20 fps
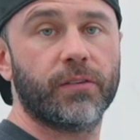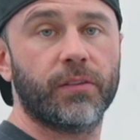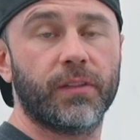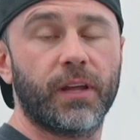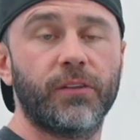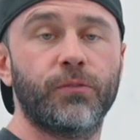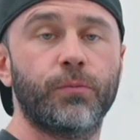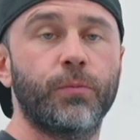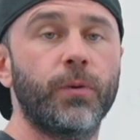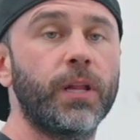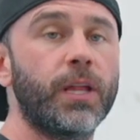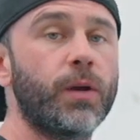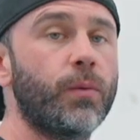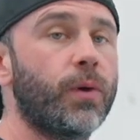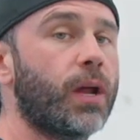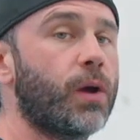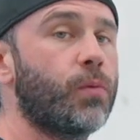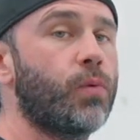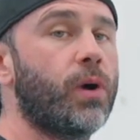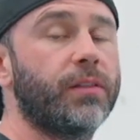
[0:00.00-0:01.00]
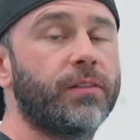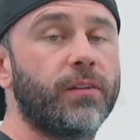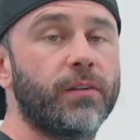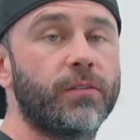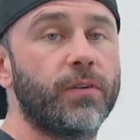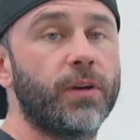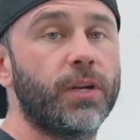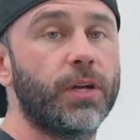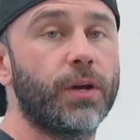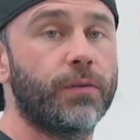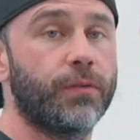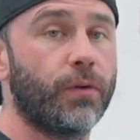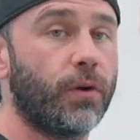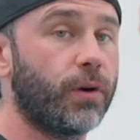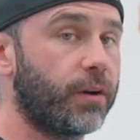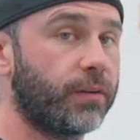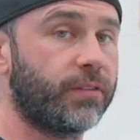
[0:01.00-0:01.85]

and that's really what I want this video for,